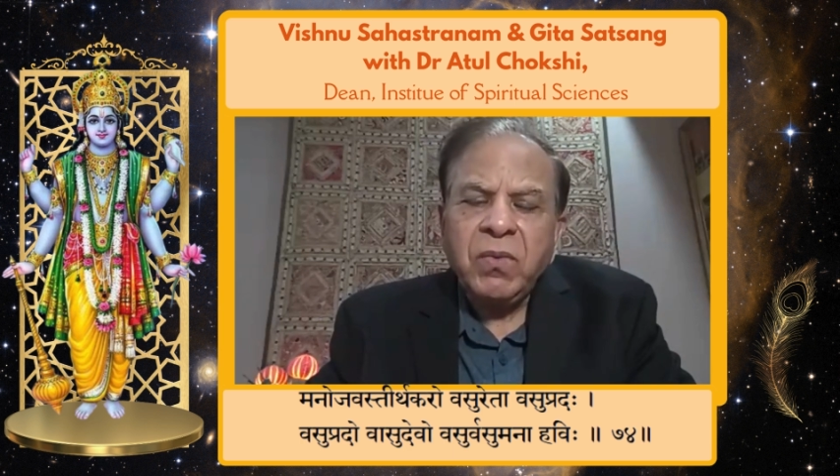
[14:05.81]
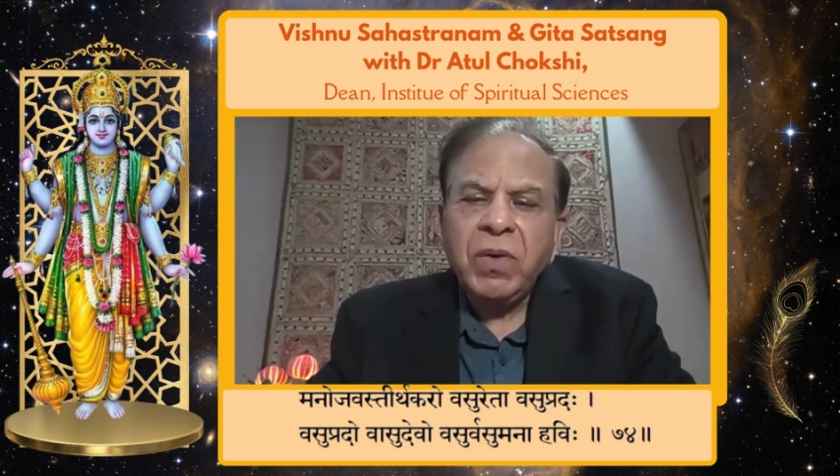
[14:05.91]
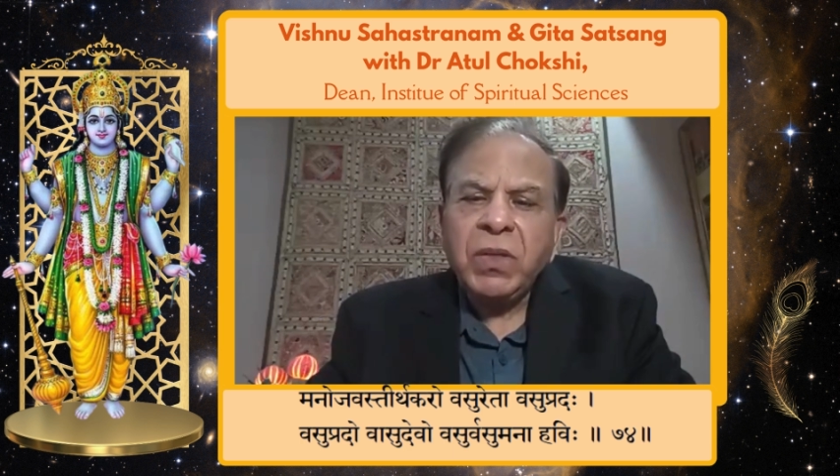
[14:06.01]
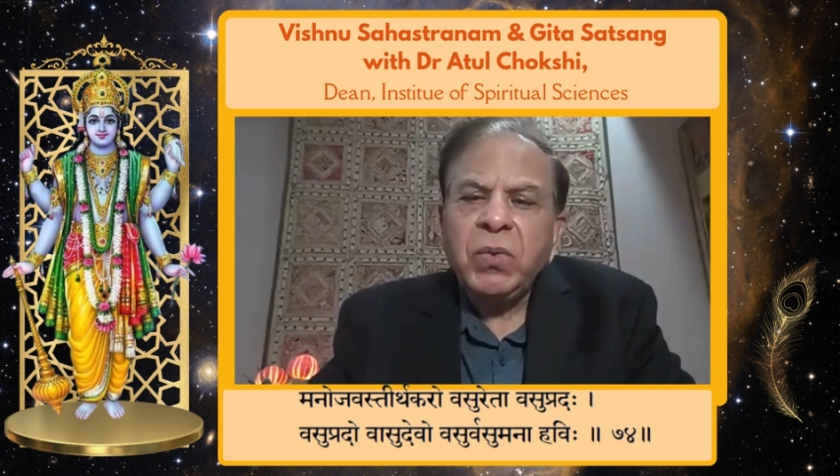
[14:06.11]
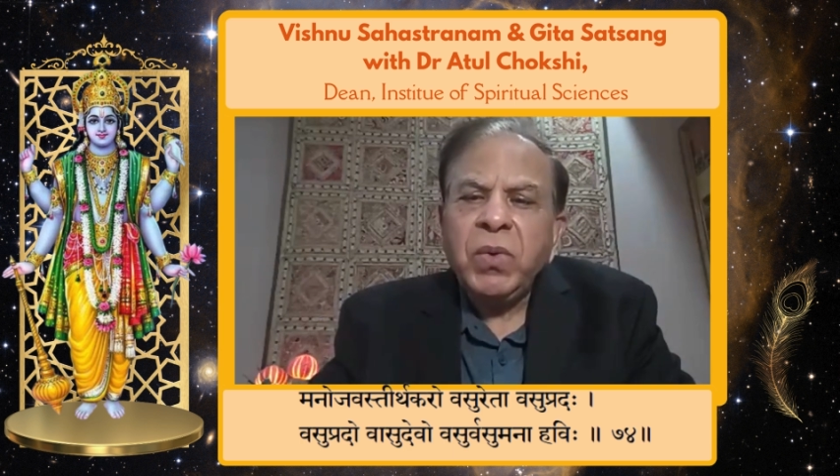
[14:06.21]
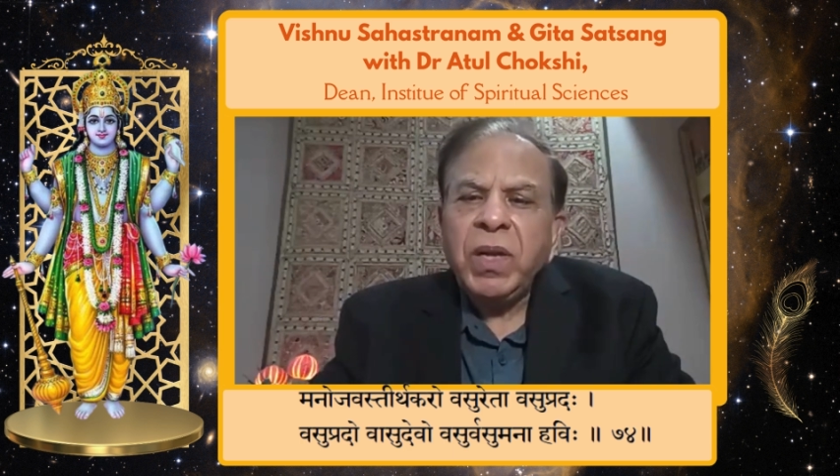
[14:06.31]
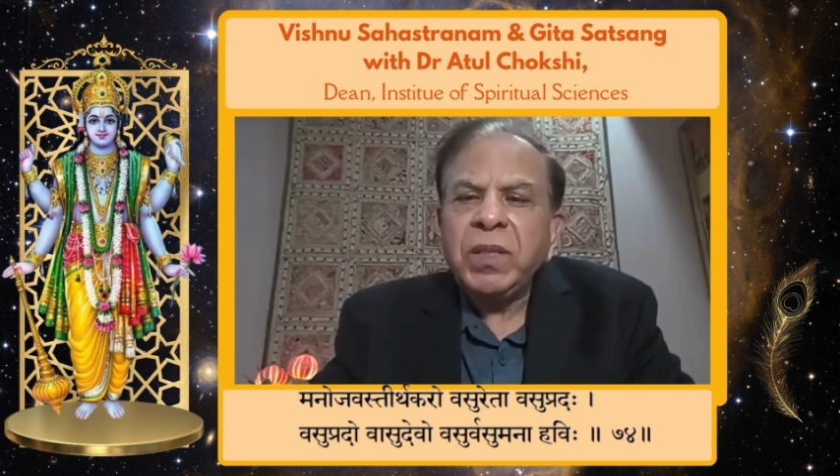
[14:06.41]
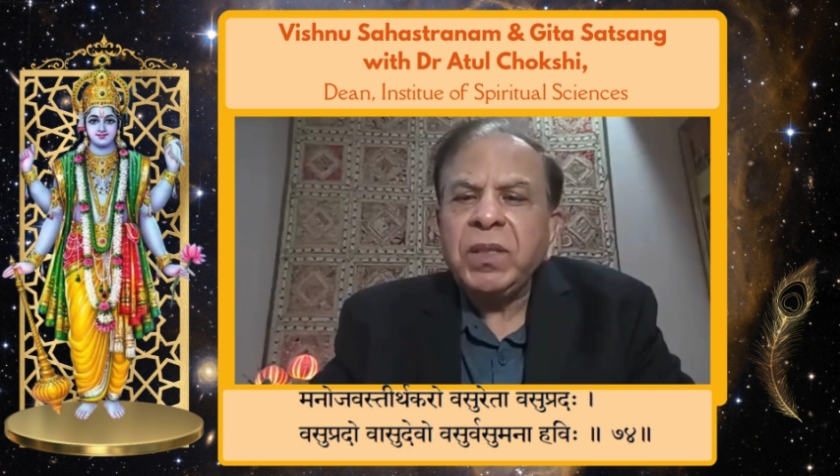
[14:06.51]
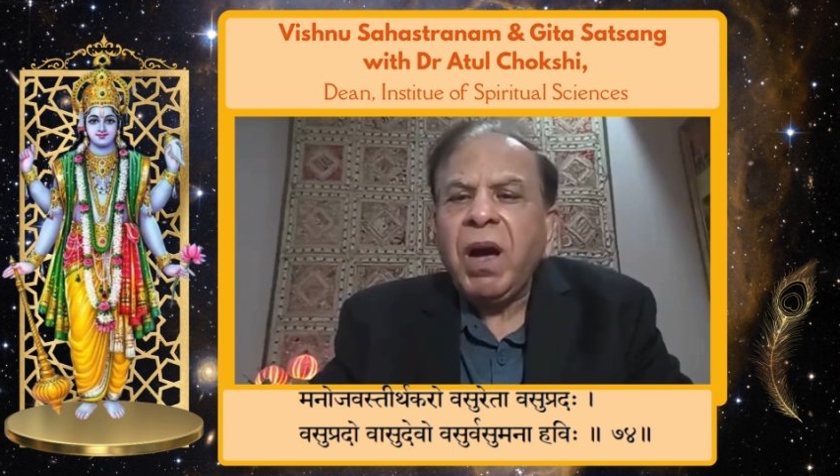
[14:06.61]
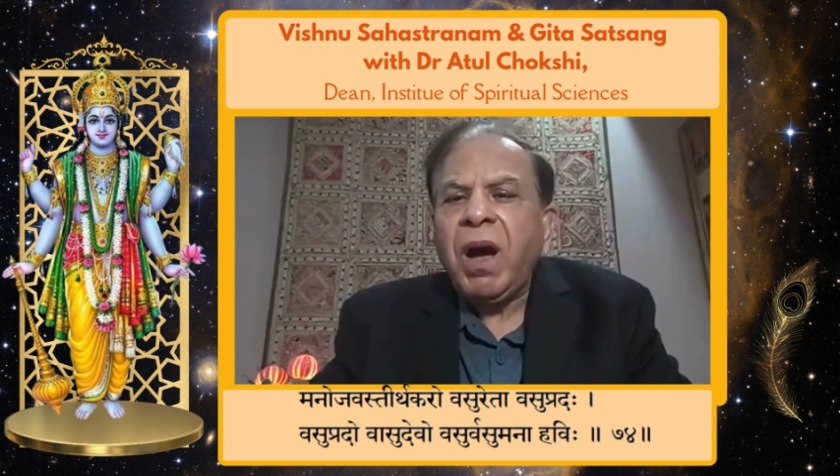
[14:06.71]

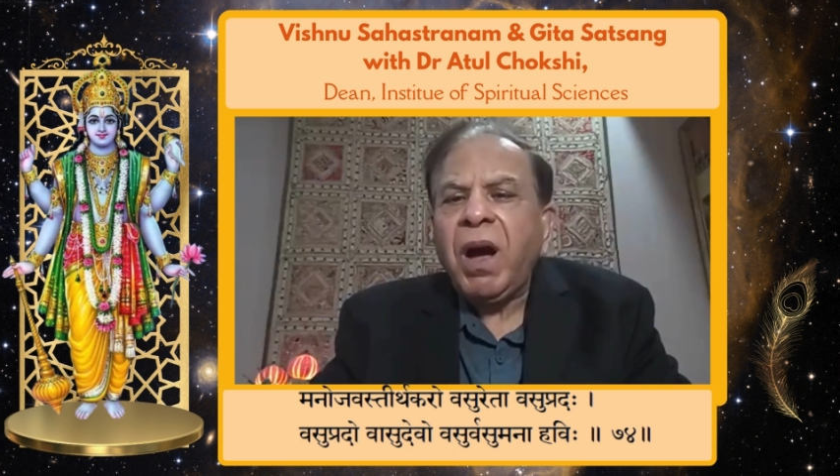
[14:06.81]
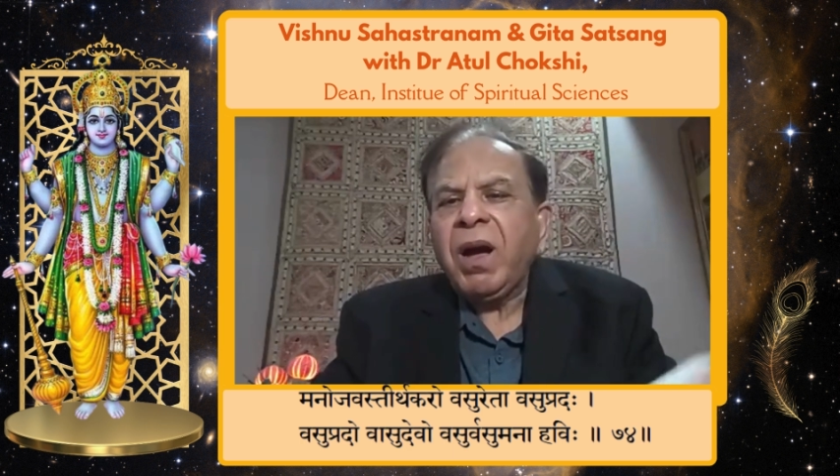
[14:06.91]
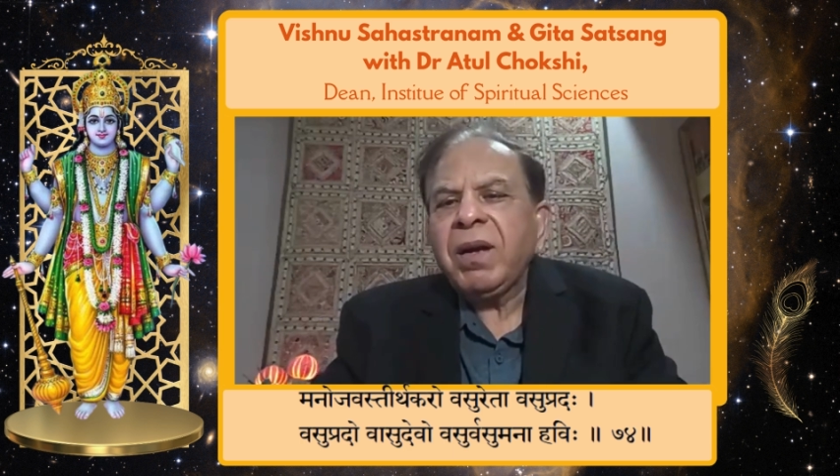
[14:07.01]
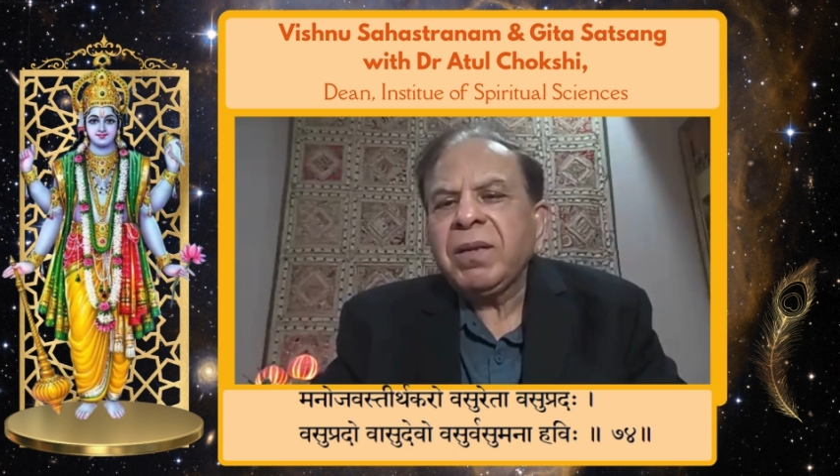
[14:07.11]
Vasureta.